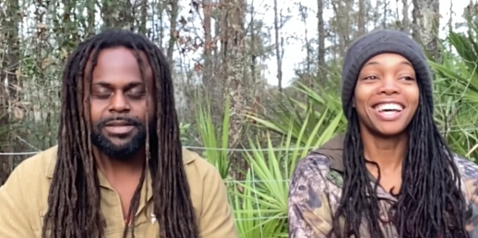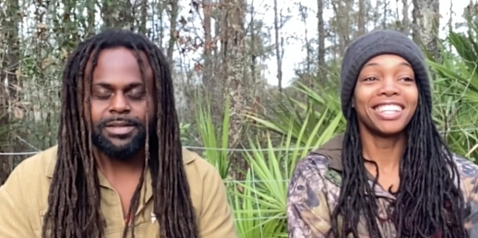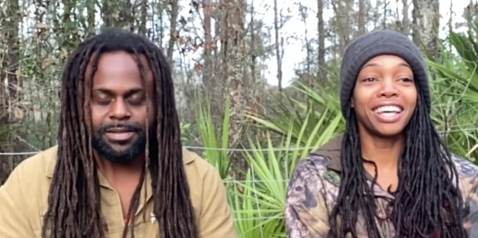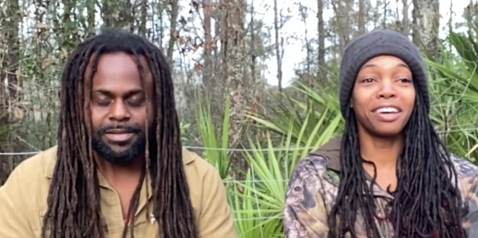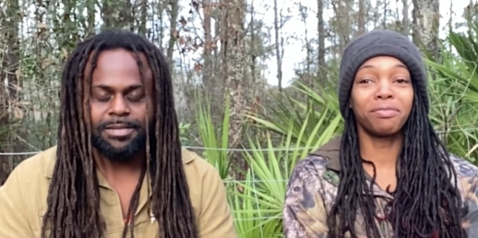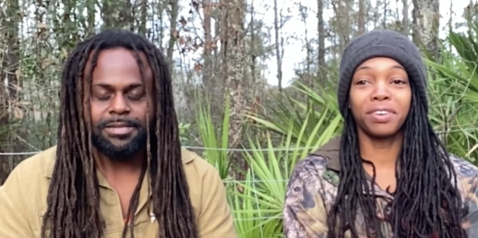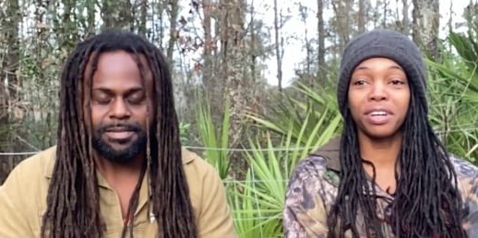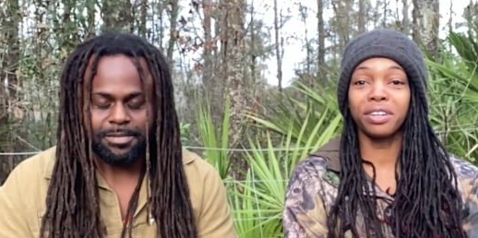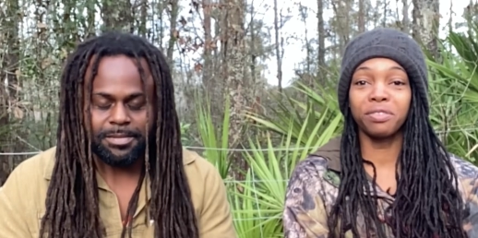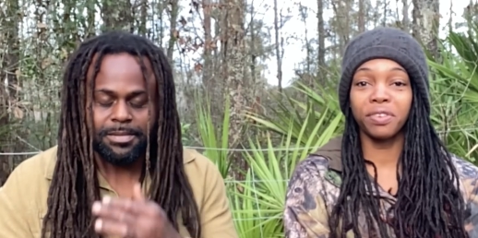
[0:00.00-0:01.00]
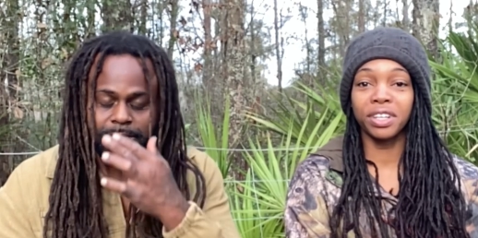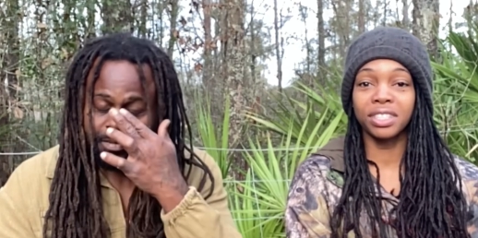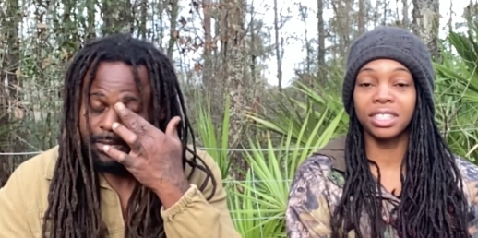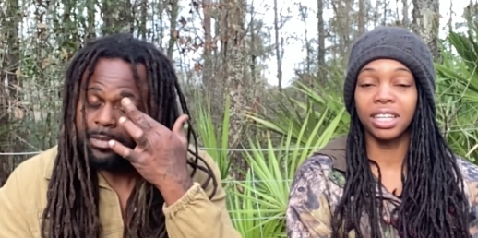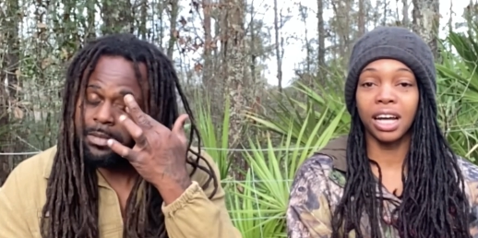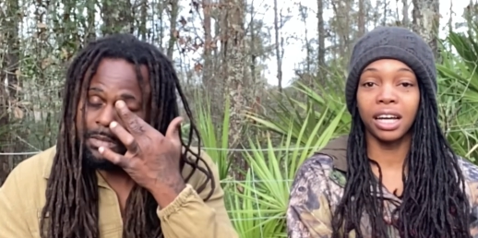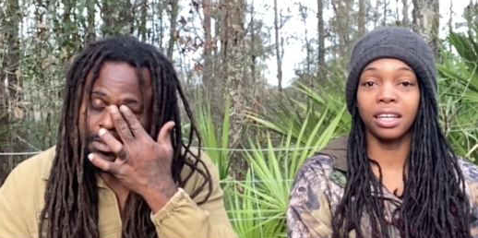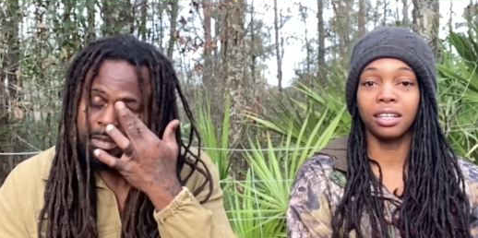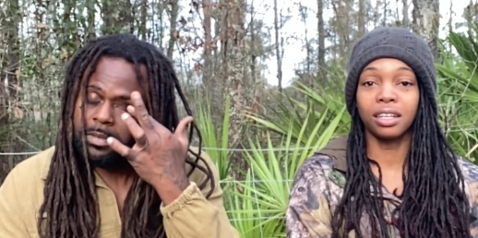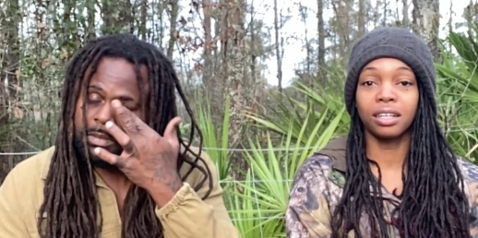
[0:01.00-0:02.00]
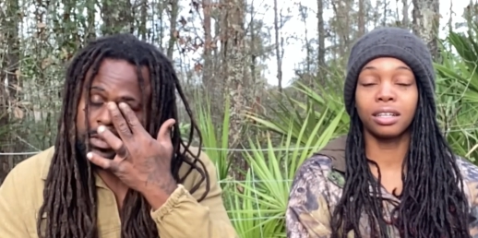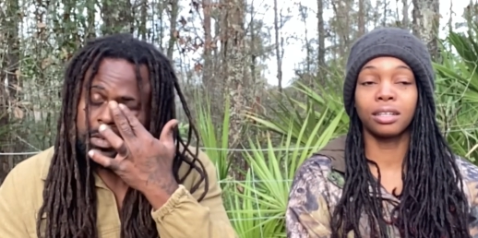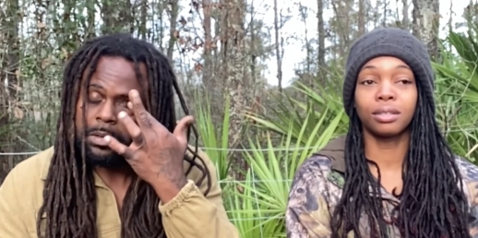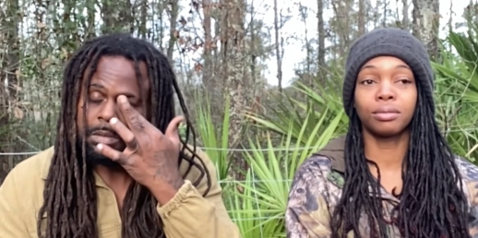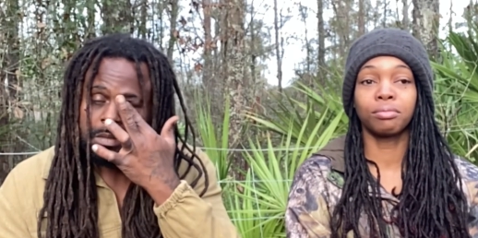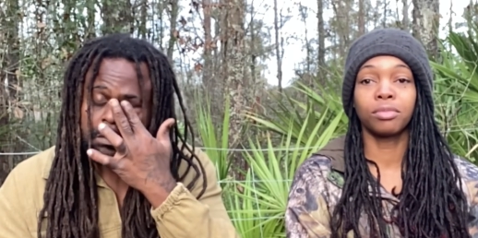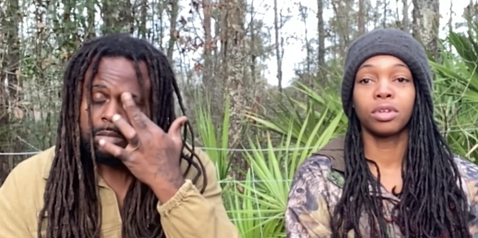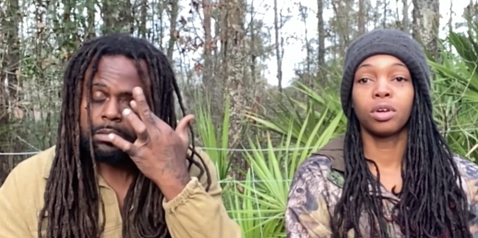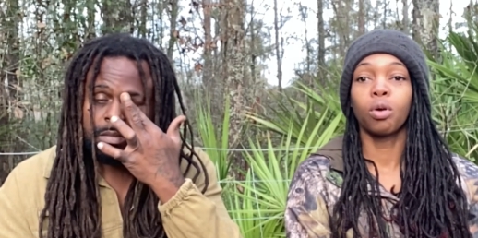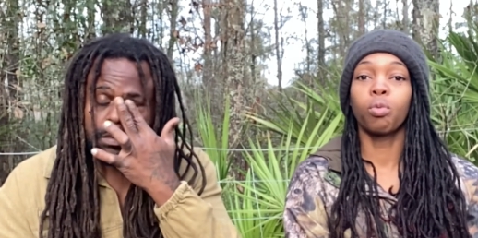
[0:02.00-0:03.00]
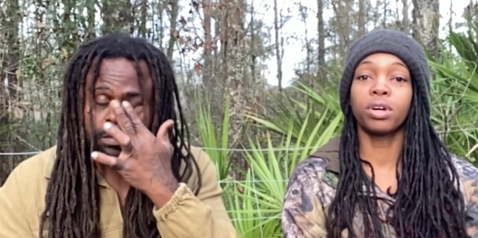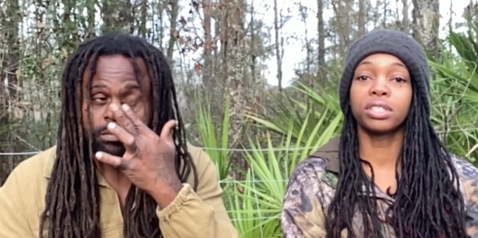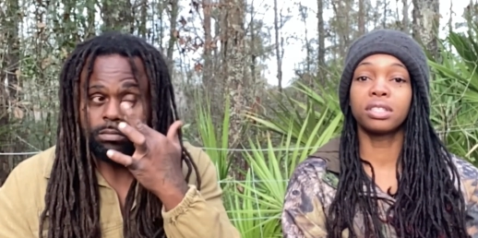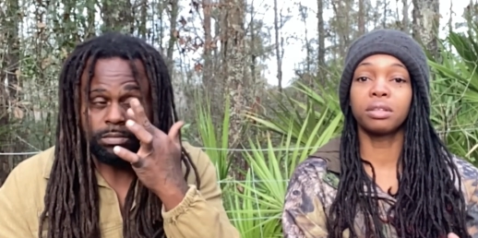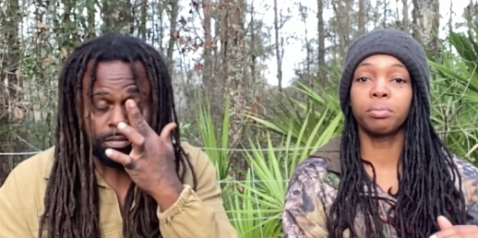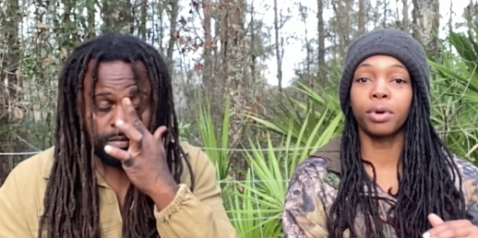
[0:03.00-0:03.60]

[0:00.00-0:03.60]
Speaker 1: That very first night, once the